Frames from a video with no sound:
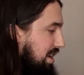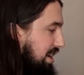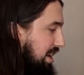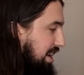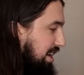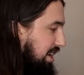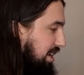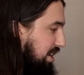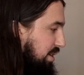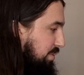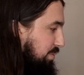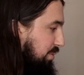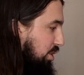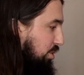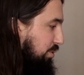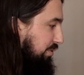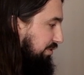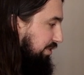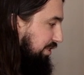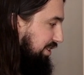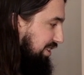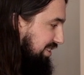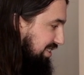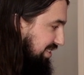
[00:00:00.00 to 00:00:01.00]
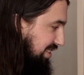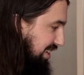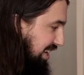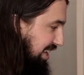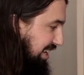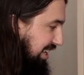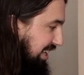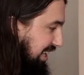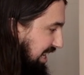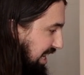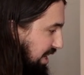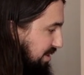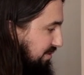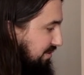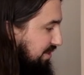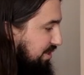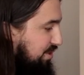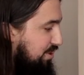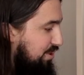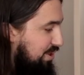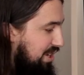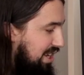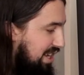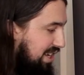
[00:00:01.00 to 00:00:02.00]
Hopefully this kind of gave
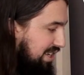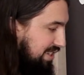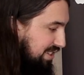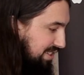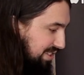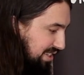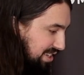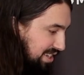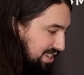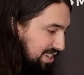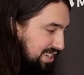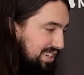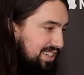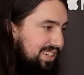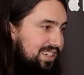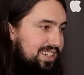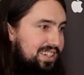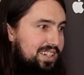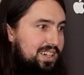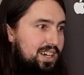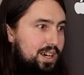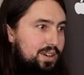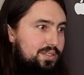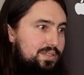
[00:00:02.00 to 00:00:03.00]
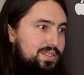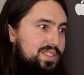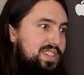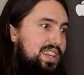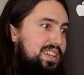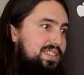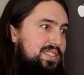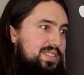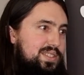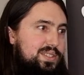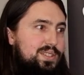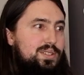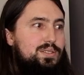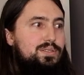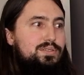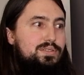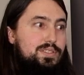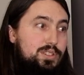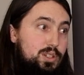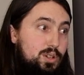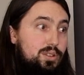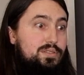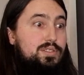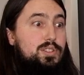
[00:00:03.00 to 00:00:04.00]
you guys a sense of,
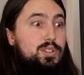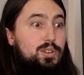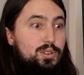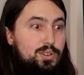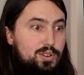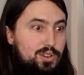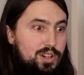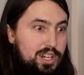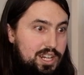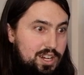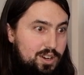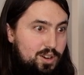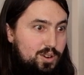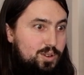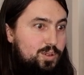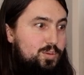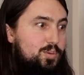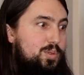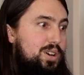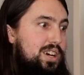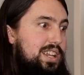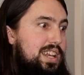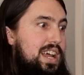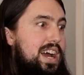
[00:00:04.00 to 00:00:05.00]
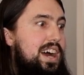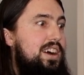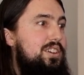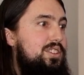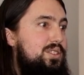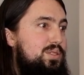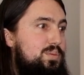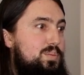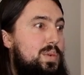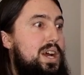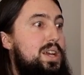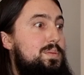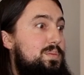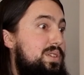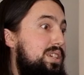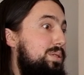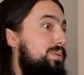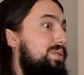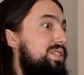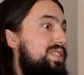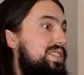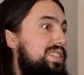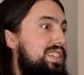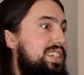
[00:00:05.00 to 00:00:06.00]
if you don't already own one, how you might be
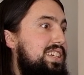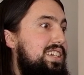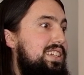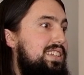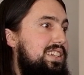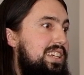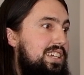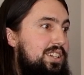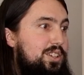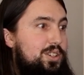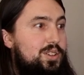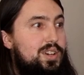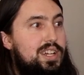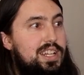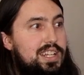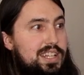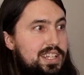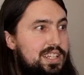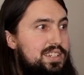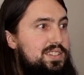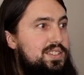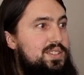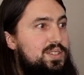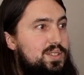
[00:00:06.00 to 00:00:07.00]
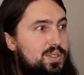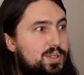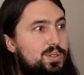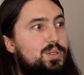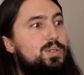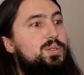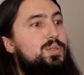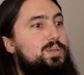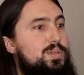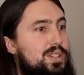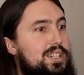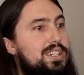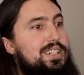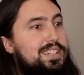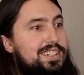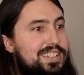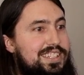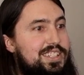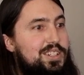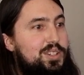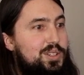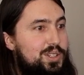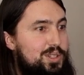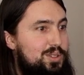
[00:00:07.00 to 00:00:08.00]
able to see it integrating into,
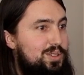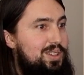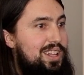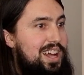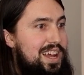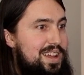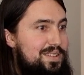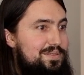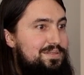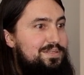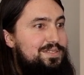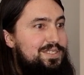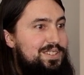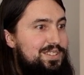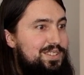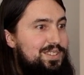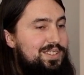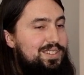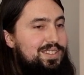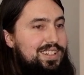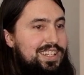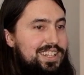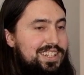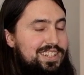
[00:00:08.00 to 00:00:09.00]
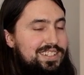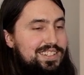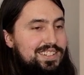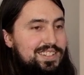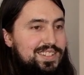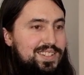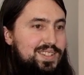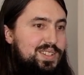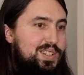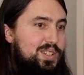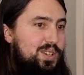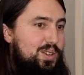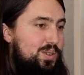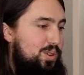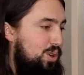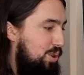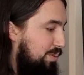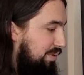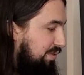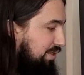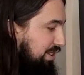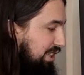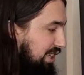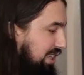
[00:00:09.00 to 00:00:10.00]
your life and
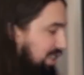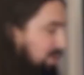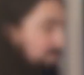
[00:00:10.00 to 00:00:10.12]
hopefully